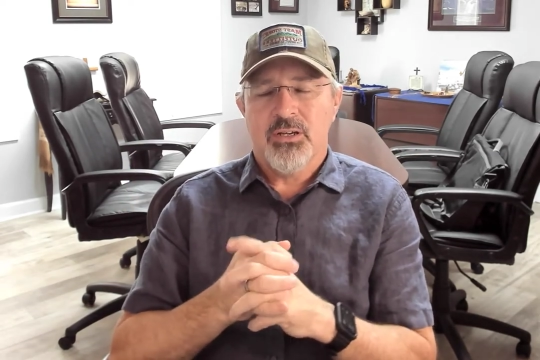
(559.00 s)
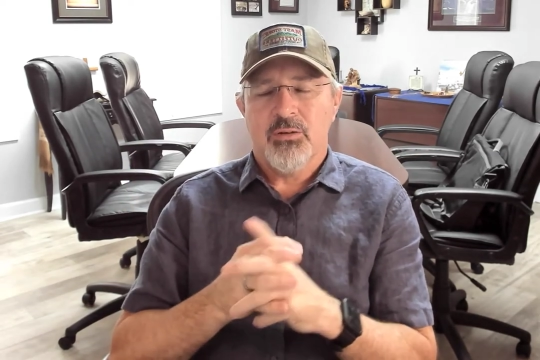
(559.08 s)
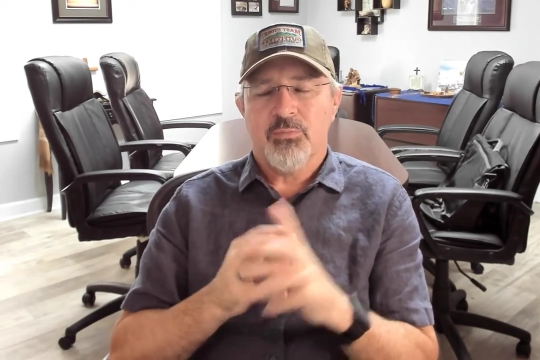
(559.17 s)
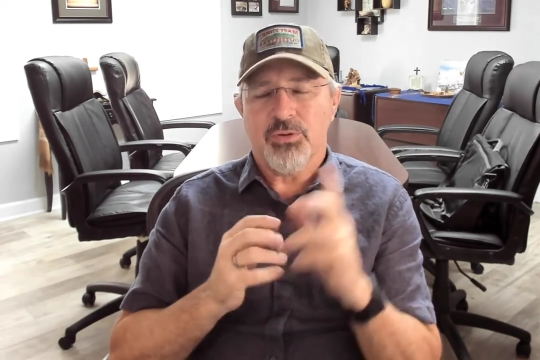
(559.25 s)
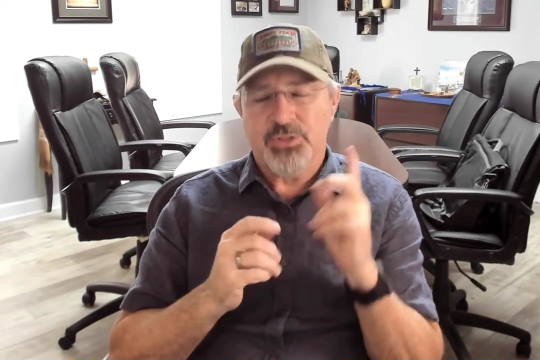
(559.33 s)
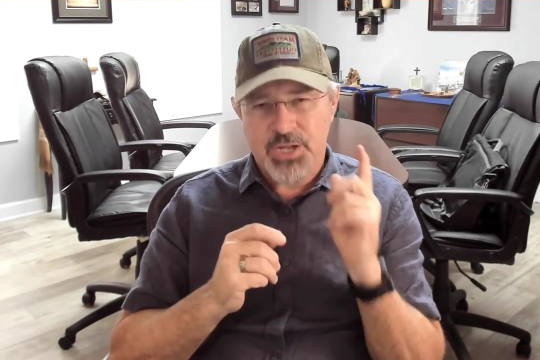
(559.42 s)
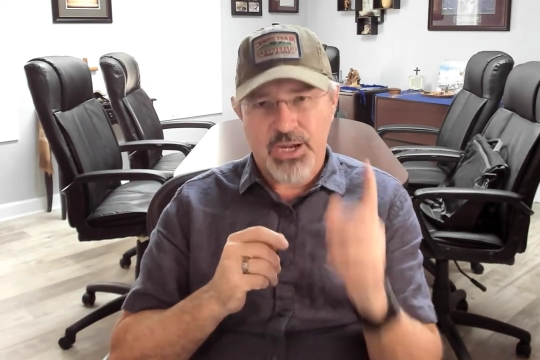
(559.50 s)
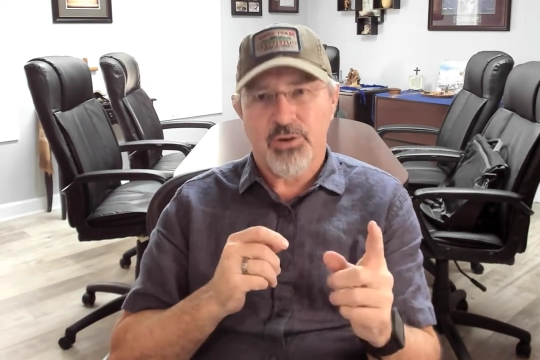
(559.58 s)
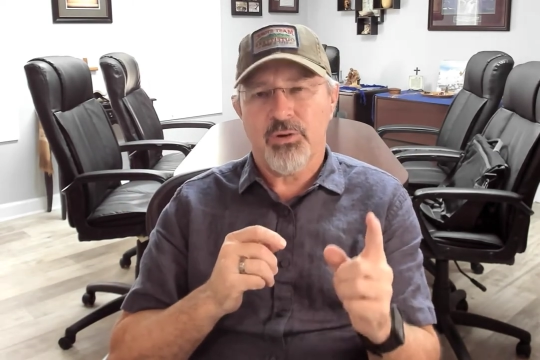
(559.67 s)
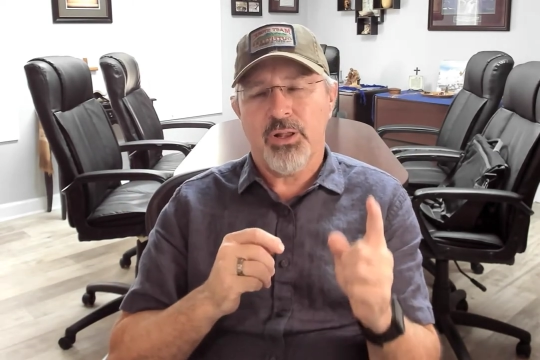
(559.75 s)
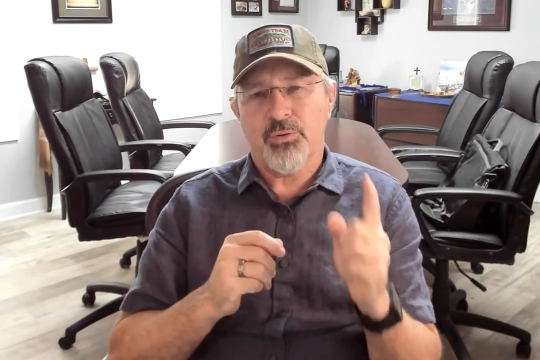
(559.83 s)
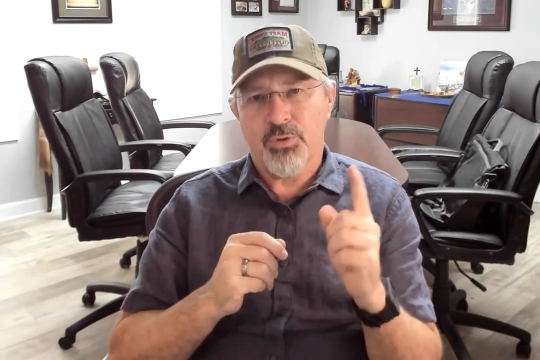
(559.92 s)

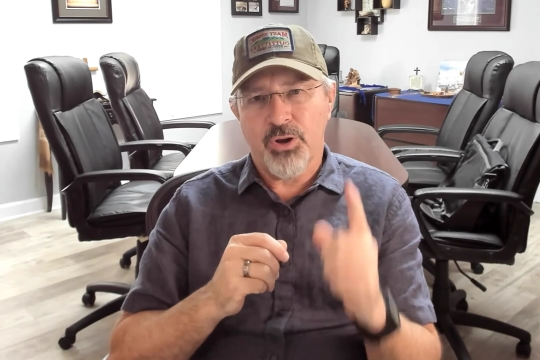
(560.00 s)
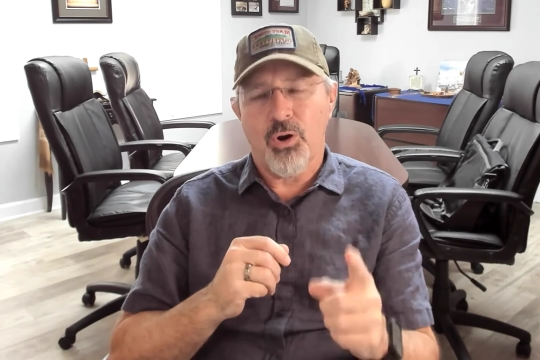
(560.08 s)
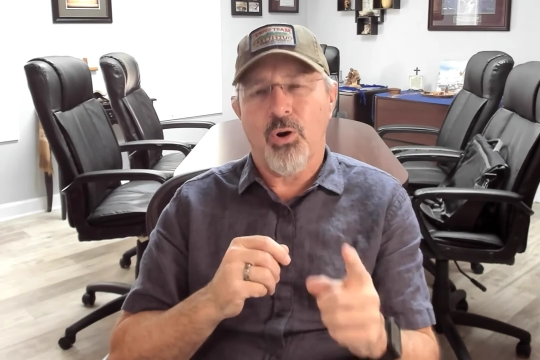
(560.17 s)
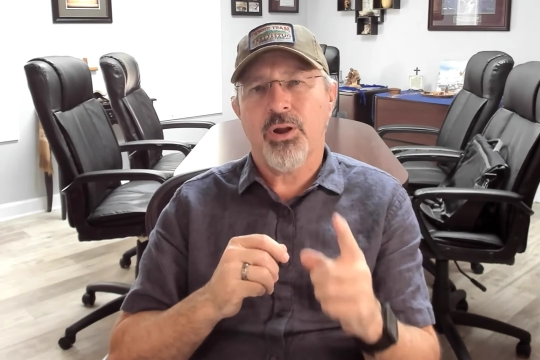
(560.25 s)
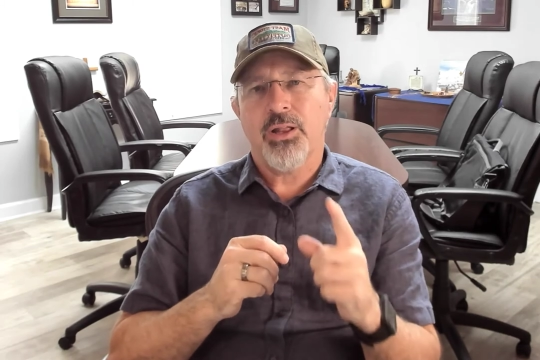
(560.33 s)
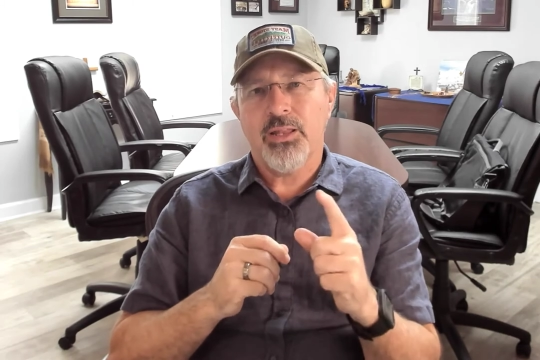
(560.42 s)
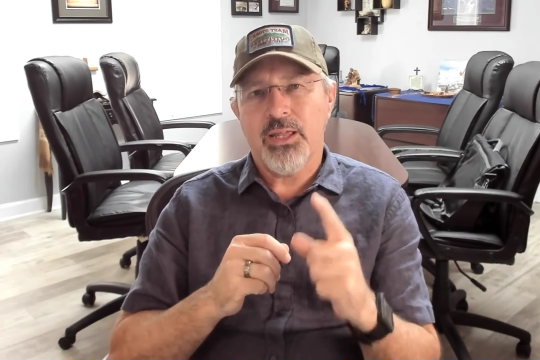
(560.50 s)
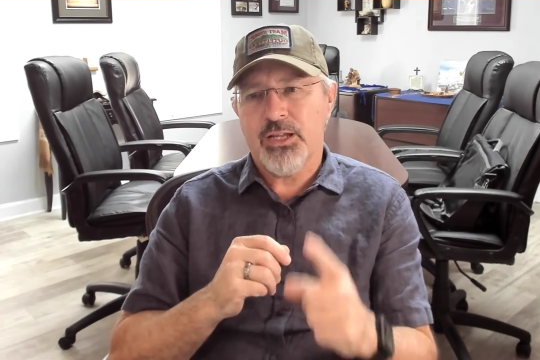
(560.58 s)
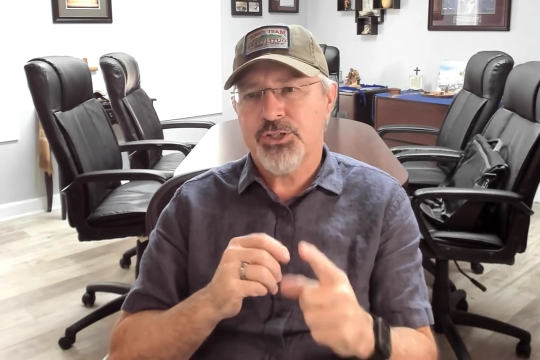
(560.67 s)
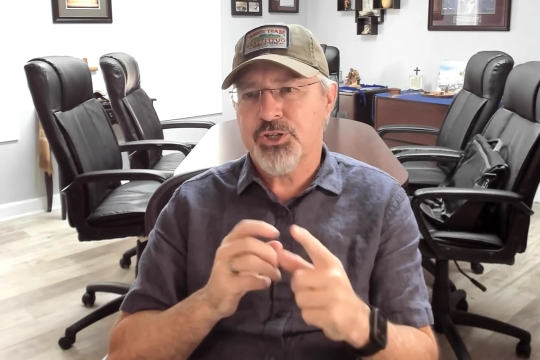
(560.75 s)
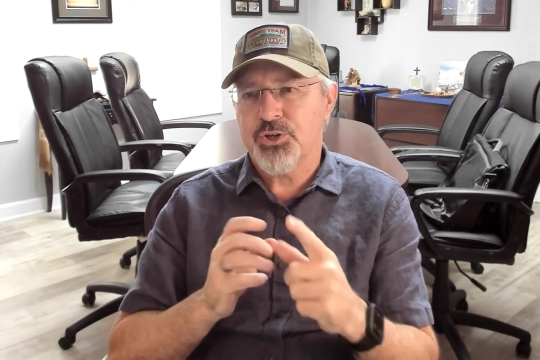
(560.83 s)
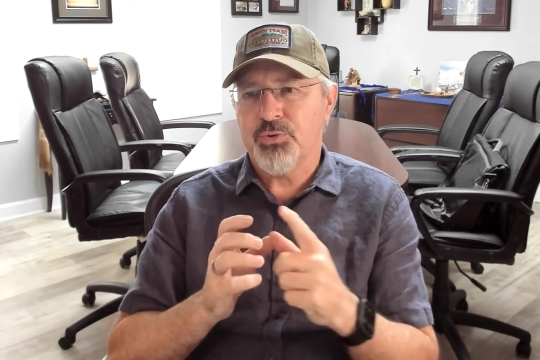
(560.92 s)
particularly regarding the
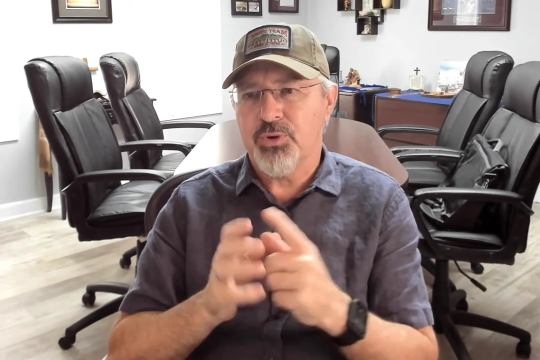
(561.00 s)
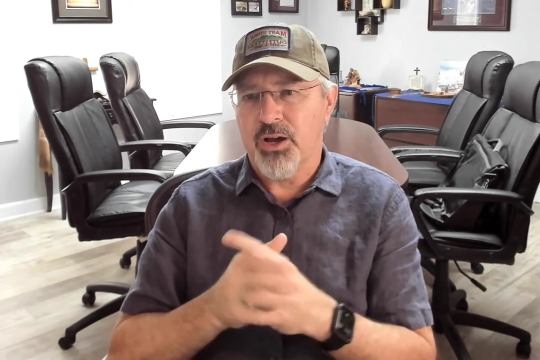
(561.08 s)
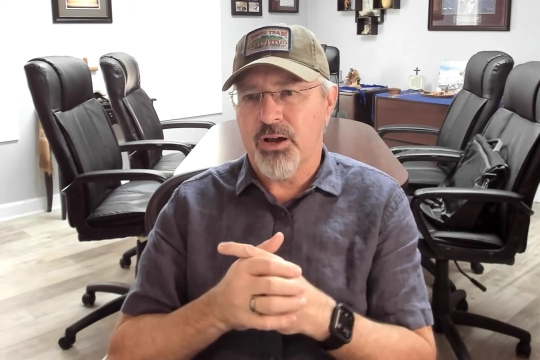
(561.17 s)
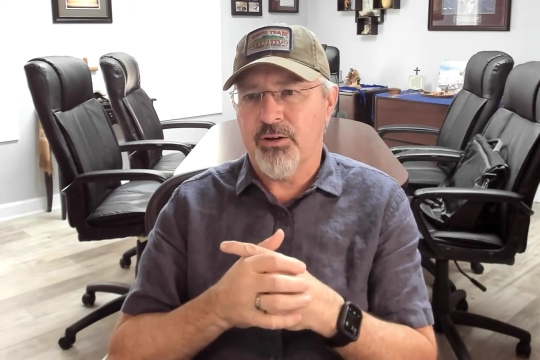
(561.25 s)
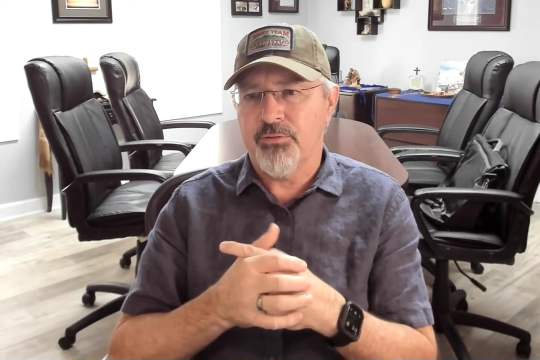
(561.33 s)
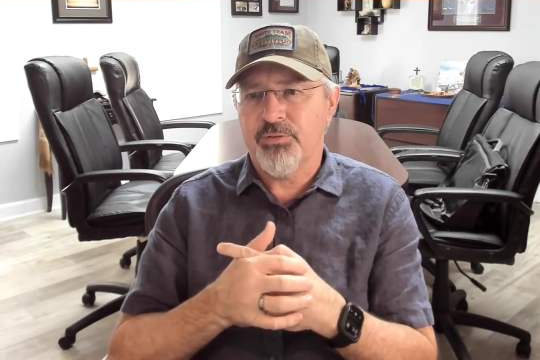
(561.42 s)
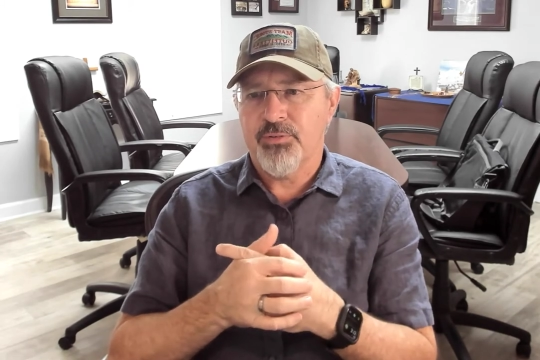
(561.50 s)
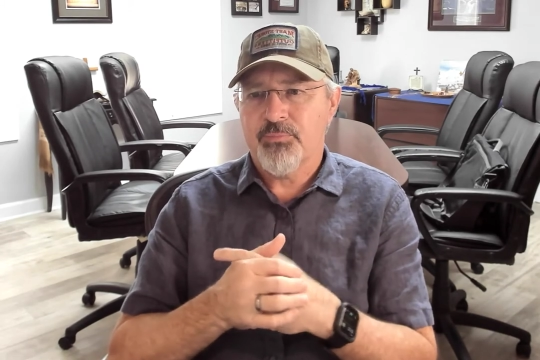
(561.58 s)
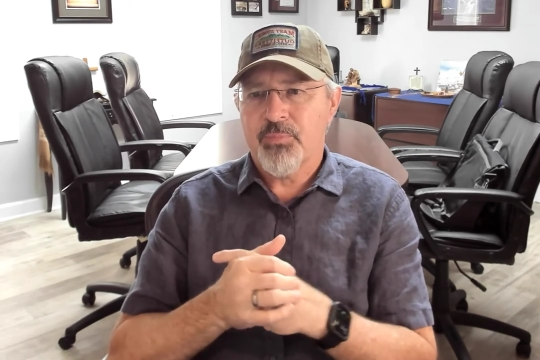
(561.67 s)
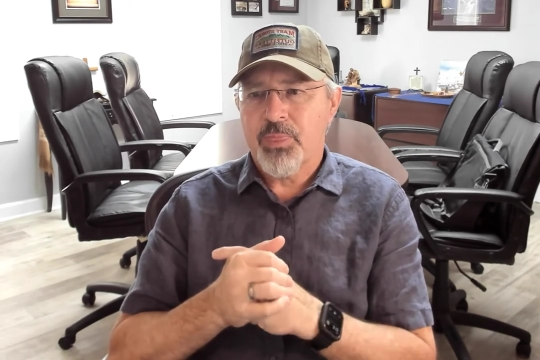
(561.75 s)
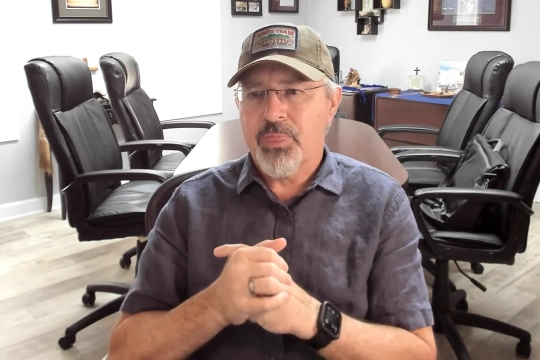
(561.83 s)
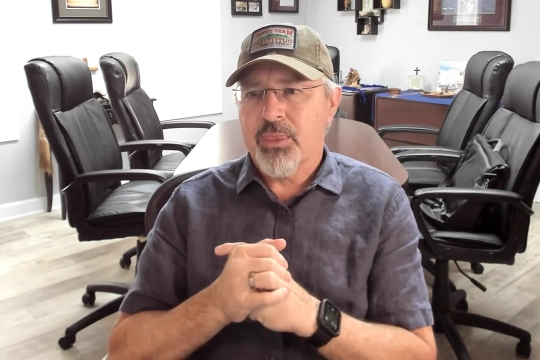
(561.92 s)
issue of
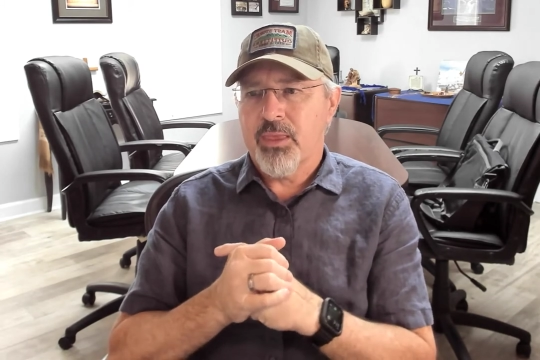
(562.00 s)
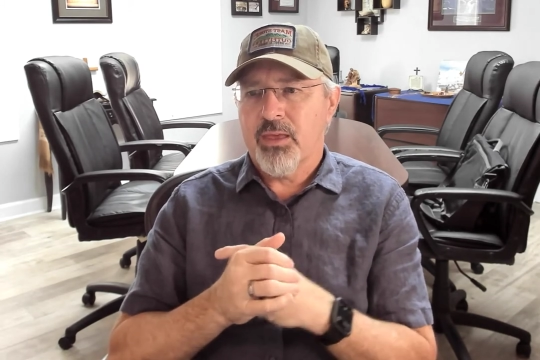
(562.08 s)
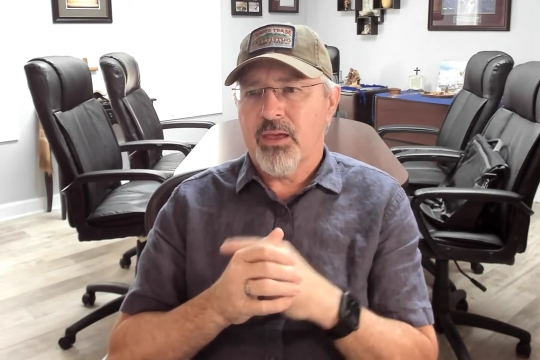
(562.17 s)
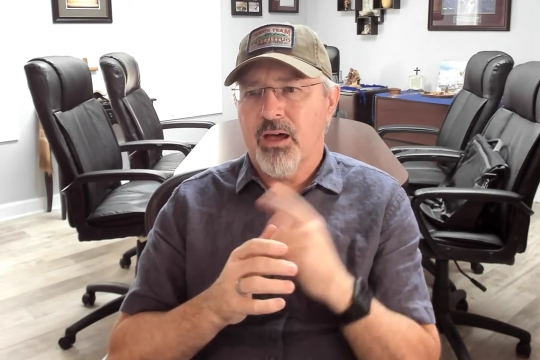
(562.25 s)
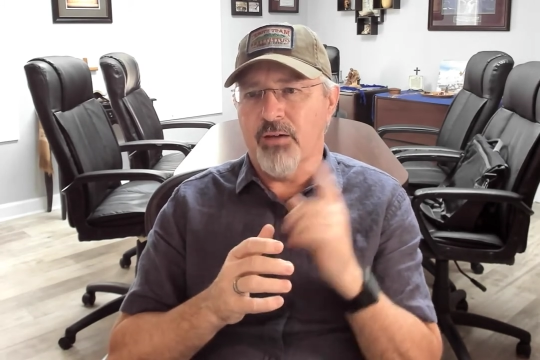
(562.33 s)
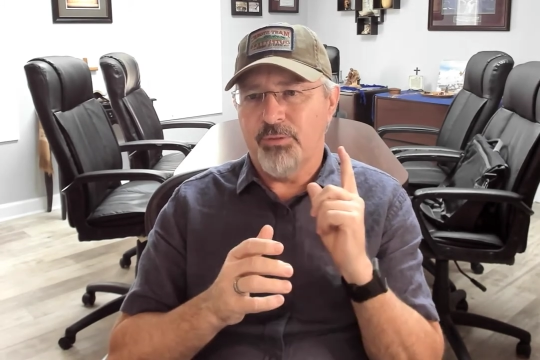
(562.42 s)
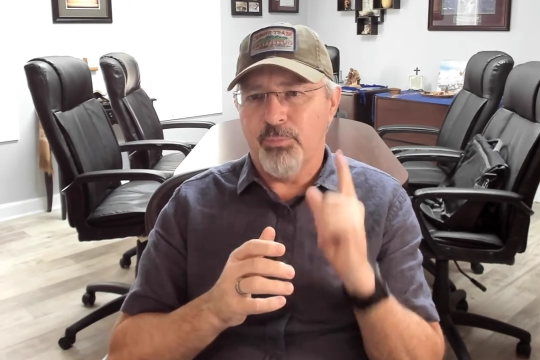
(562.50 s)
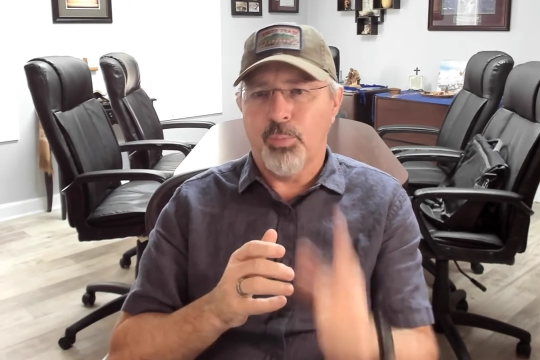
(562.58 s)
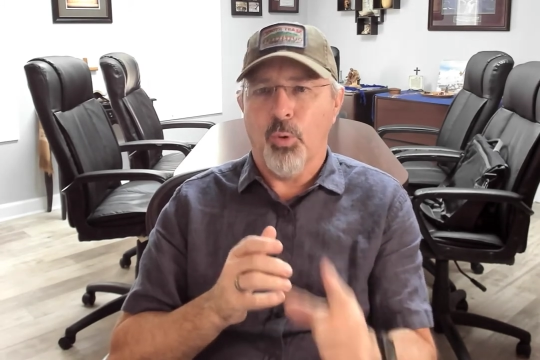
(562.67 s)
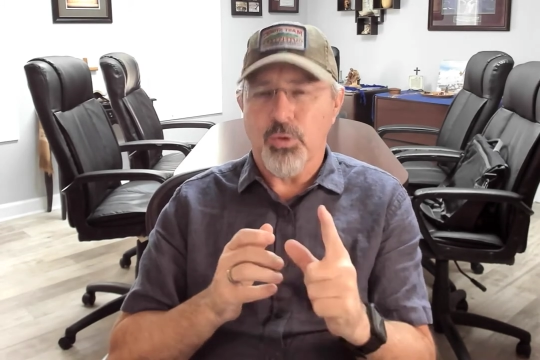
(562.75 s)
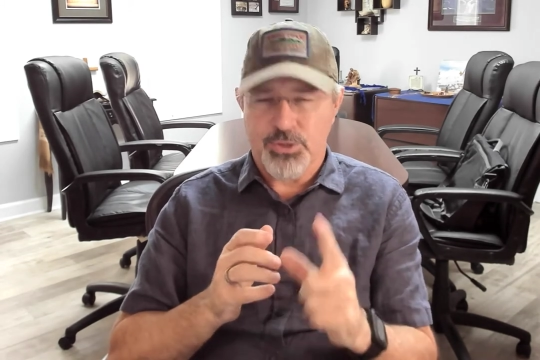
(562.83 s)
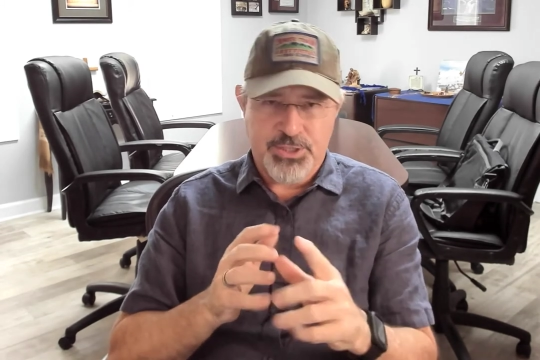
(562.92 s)

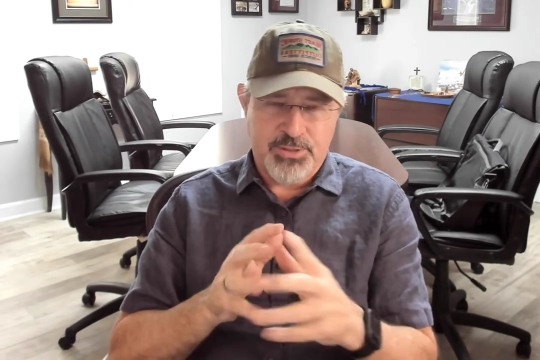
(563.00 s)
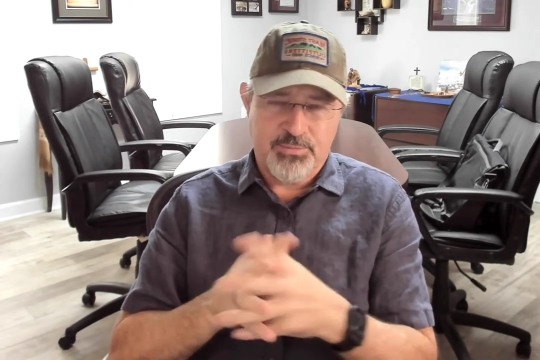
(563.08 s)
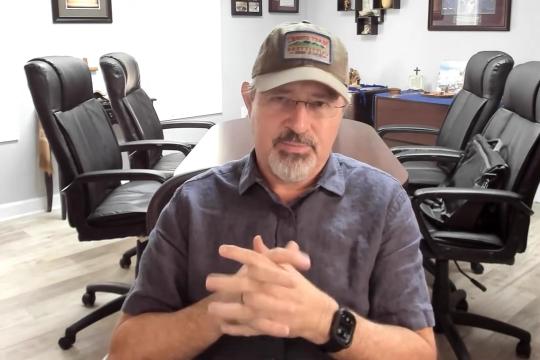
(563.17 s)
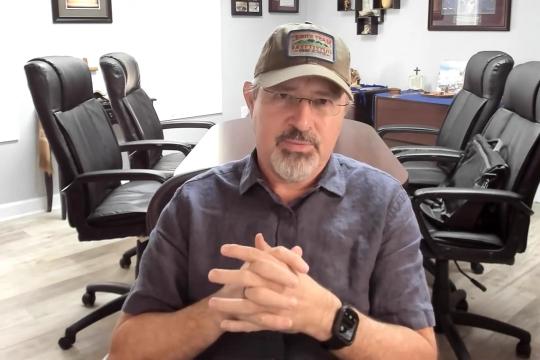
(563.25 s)
abortion.